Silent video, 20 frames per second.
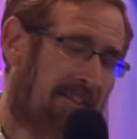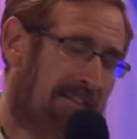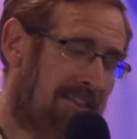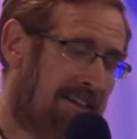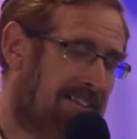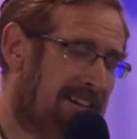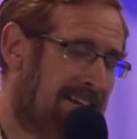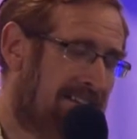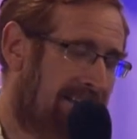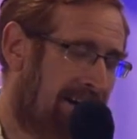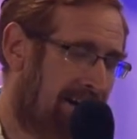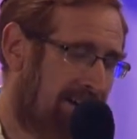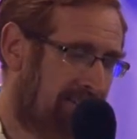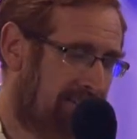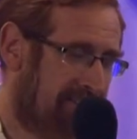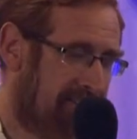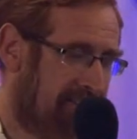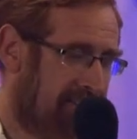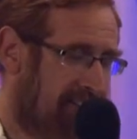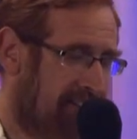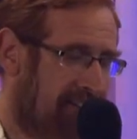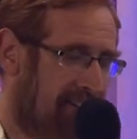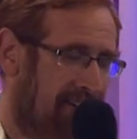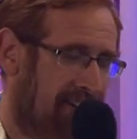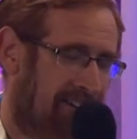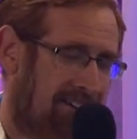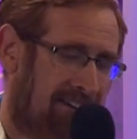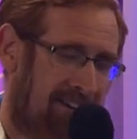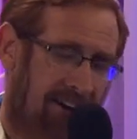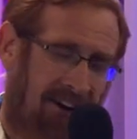the details
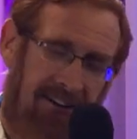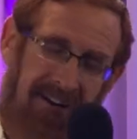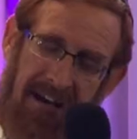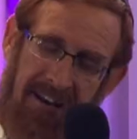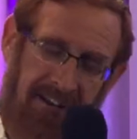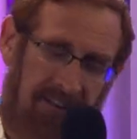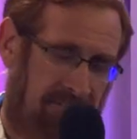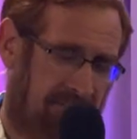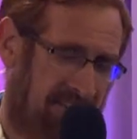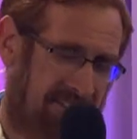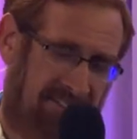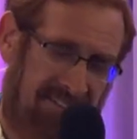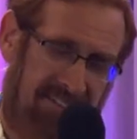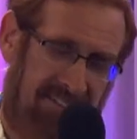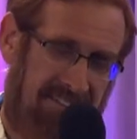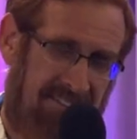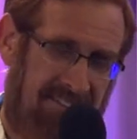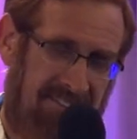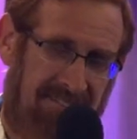are not interesting.